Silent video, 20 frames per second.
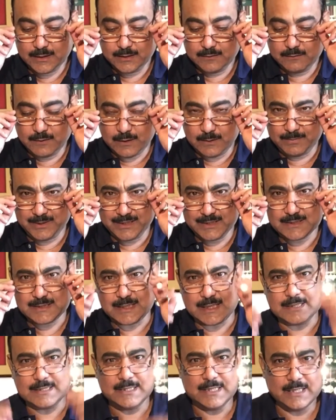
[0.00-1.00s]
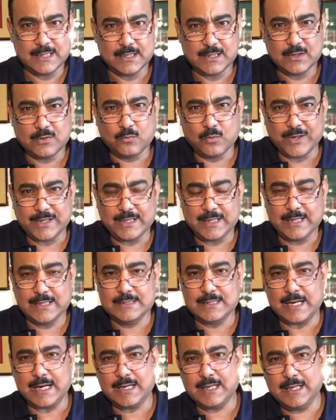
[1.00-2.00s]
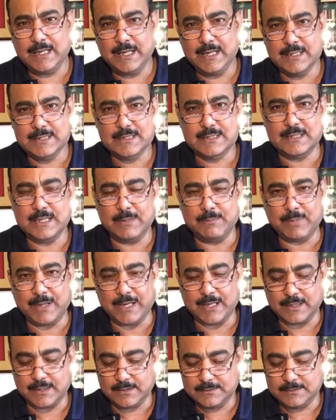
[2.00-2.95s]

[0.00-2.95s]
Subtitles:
we'll be discussing what exactly is CPEC.